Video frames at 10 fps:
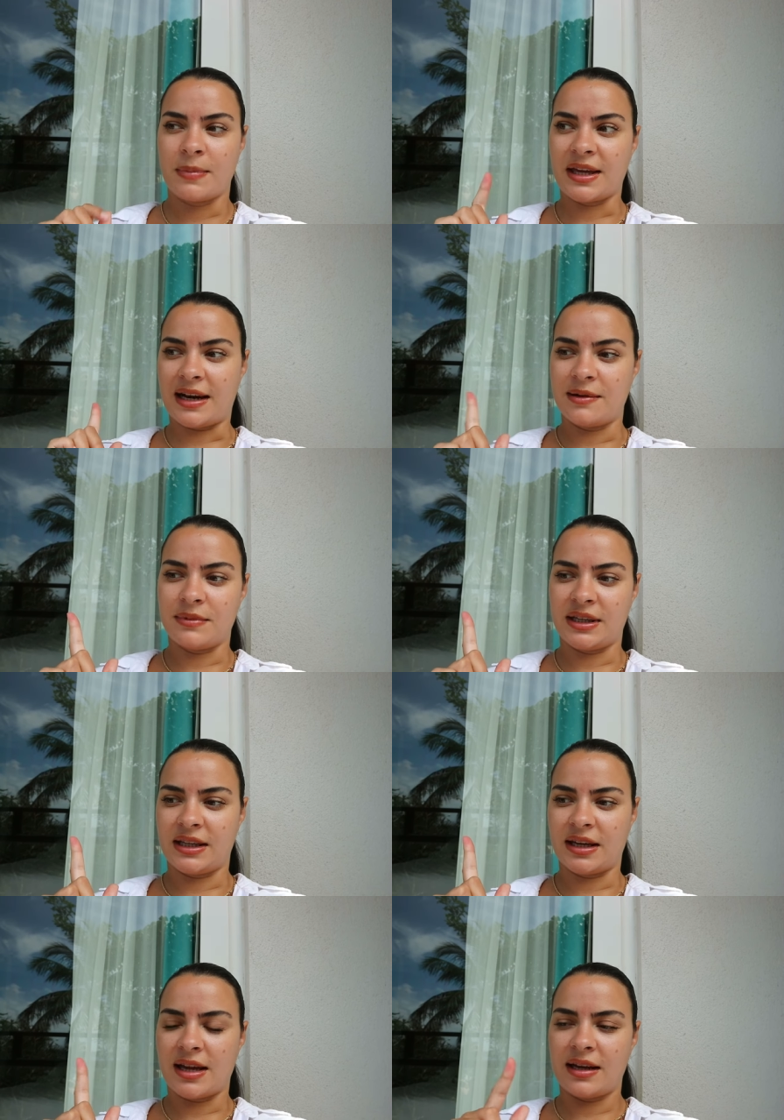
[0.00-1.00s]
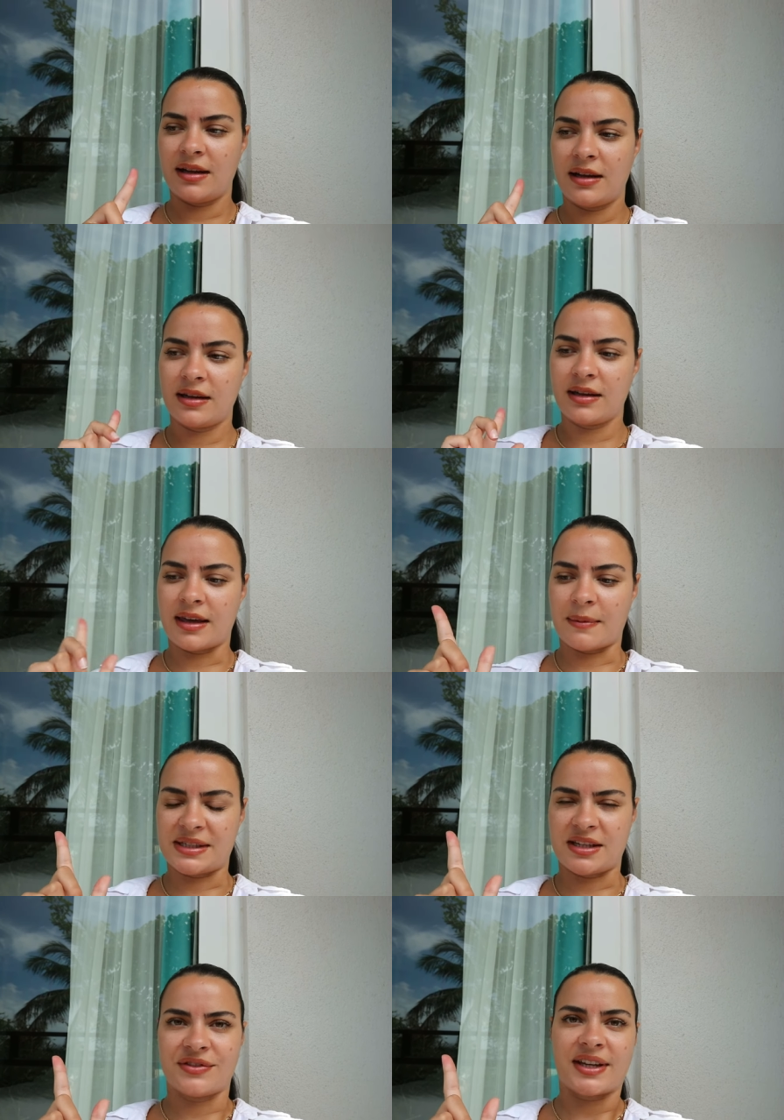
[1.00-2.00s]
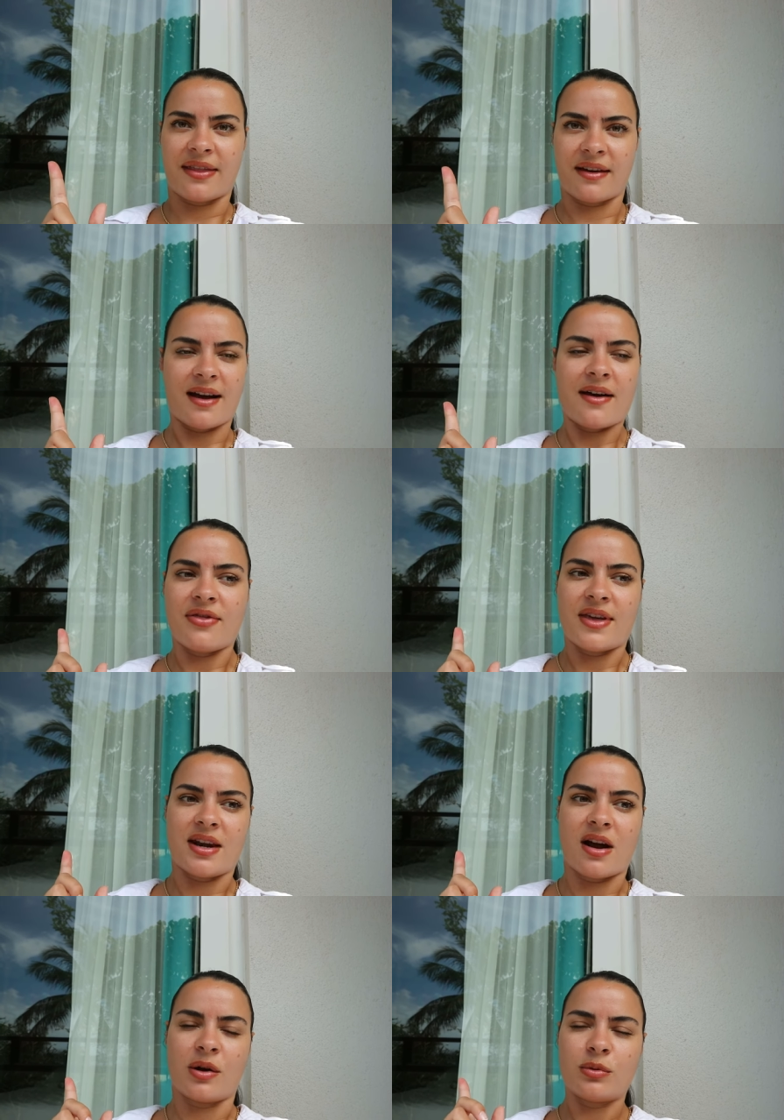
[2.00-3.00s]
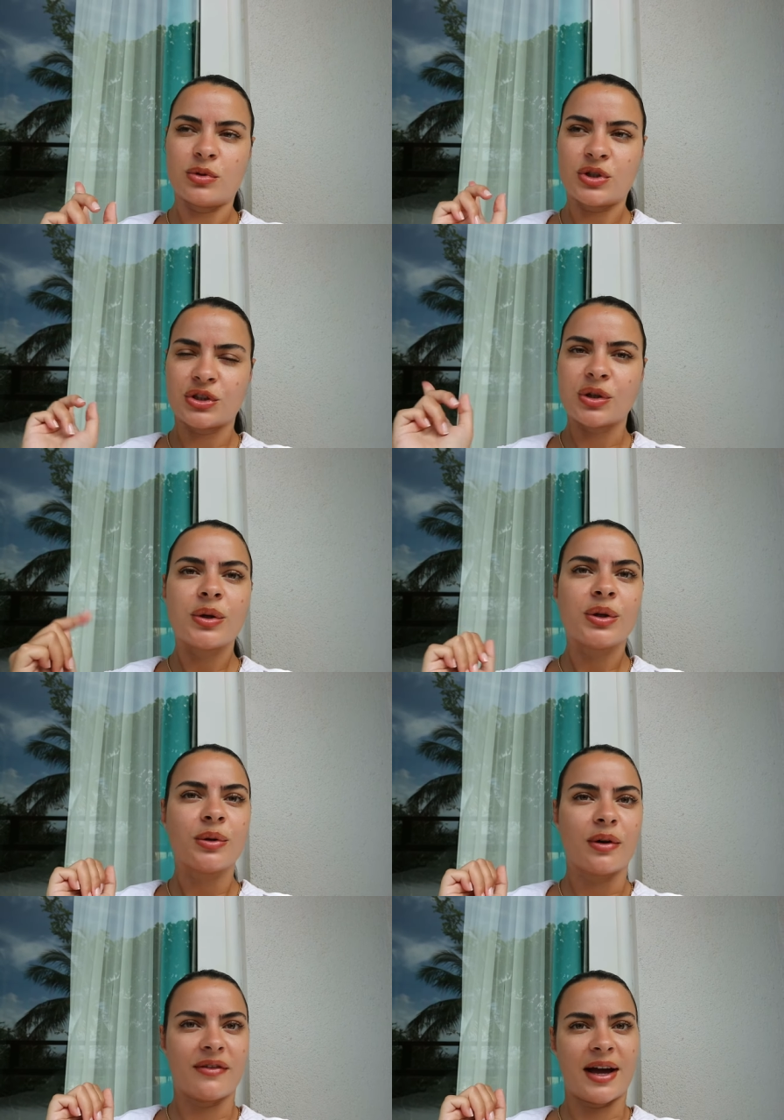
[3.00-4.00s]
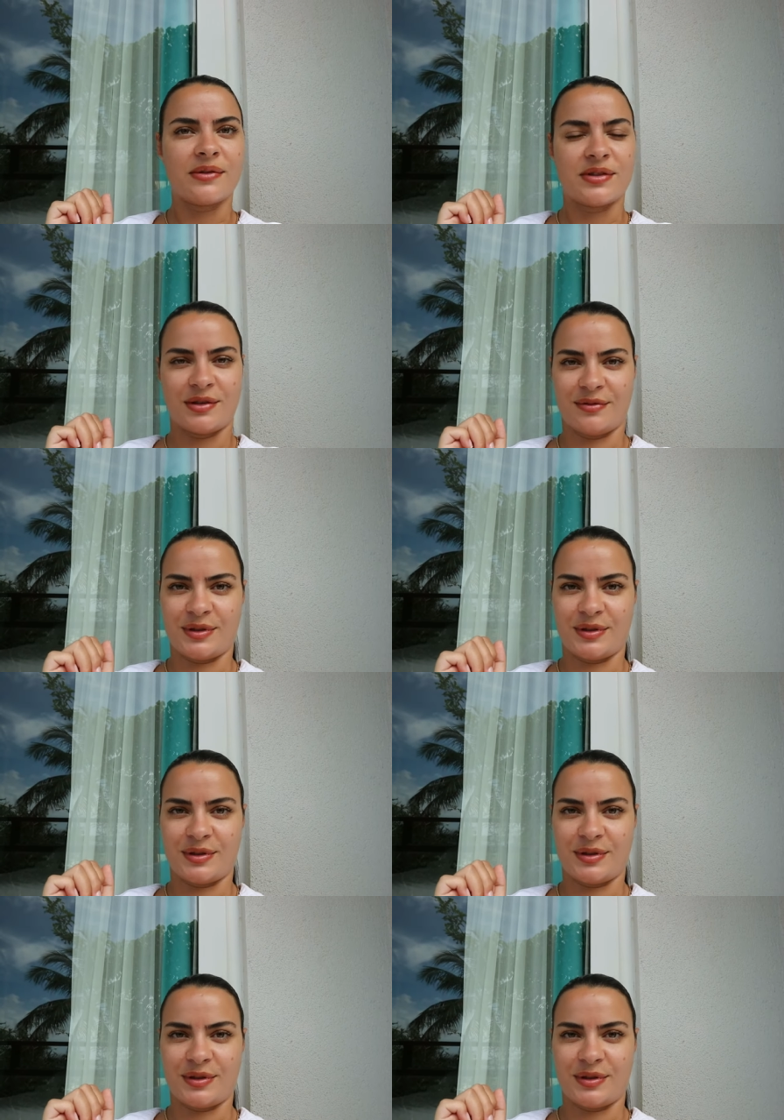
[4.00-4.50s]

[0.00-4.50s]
But yeah, let me get my stuff together and then I will show you around the